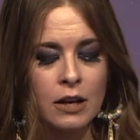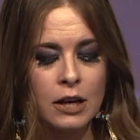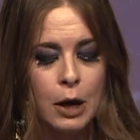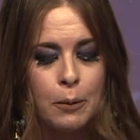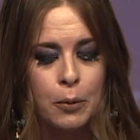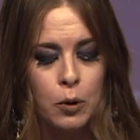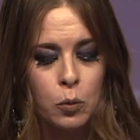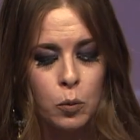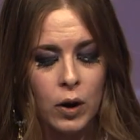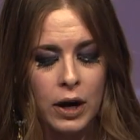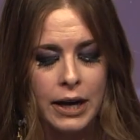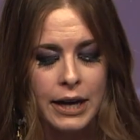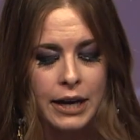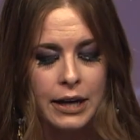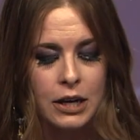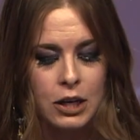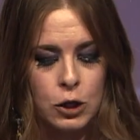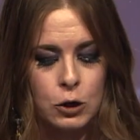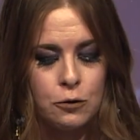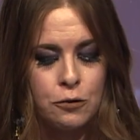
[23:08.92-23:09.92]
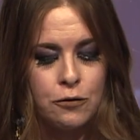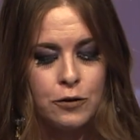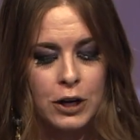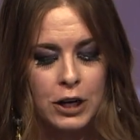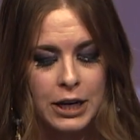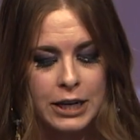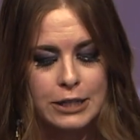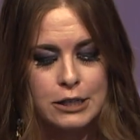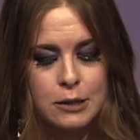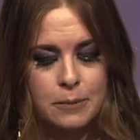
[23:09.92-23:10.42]
Number one, you fear
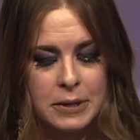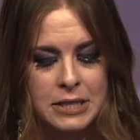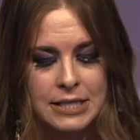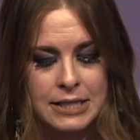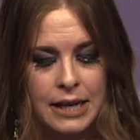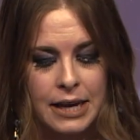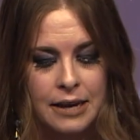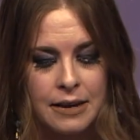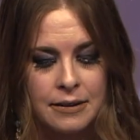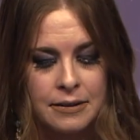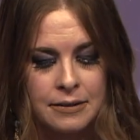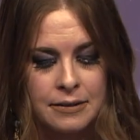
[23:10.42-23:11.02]
intimacy.